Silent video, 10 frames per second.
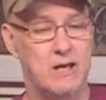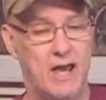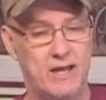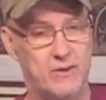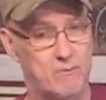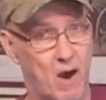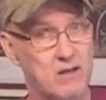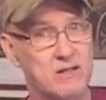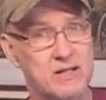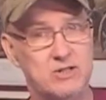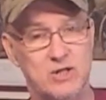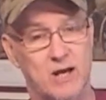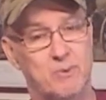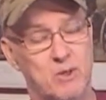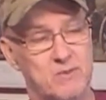And they're model kits, you
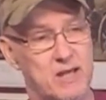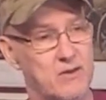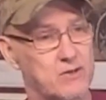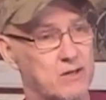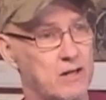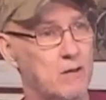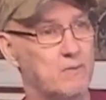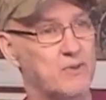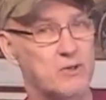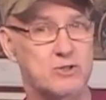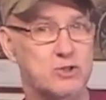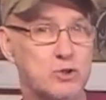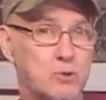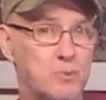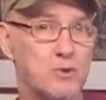got to put them together, but they're
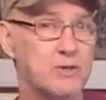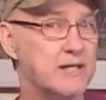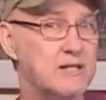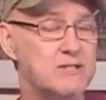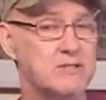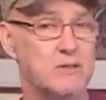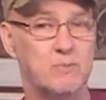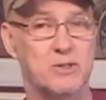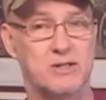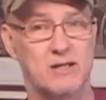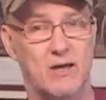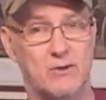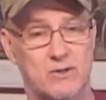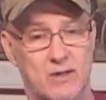super easy to put together.